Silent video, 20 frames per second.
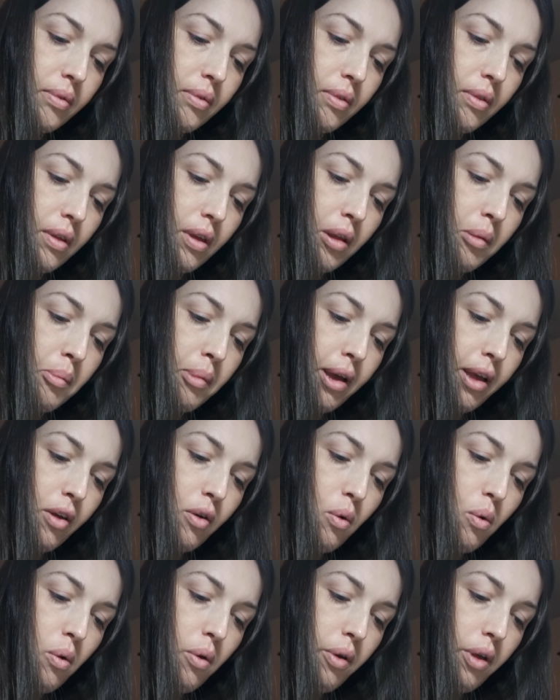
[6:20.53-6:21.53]
And my
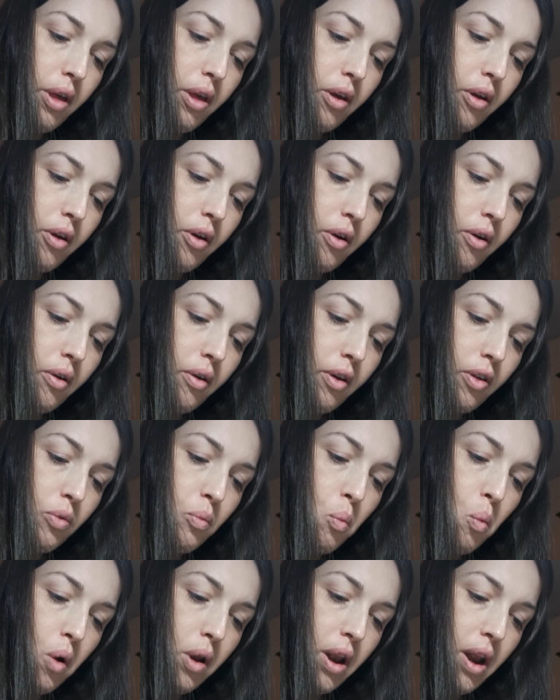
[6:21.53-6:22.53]
goal here is
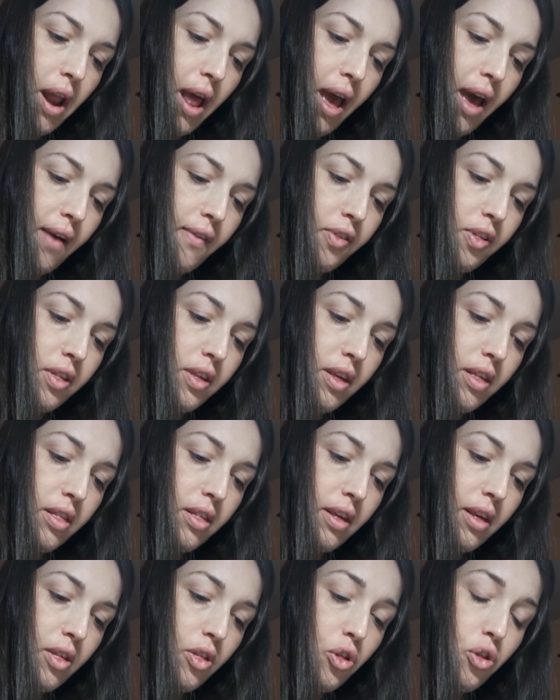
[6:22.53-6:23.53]
1.5
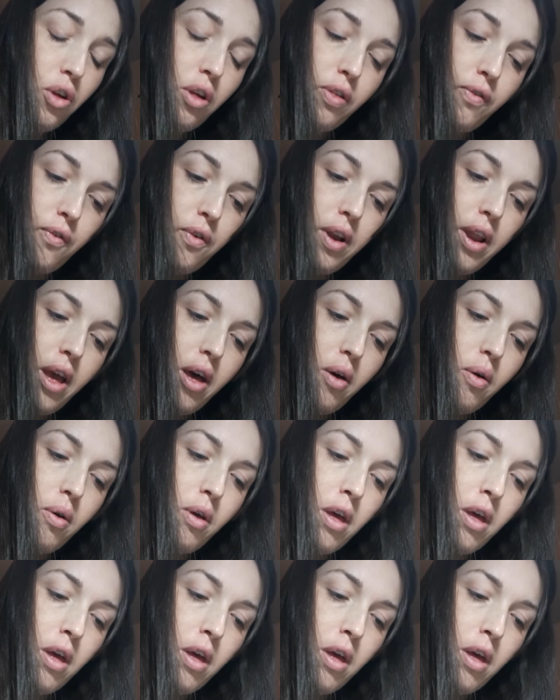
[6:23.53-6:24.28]
cc's just for now.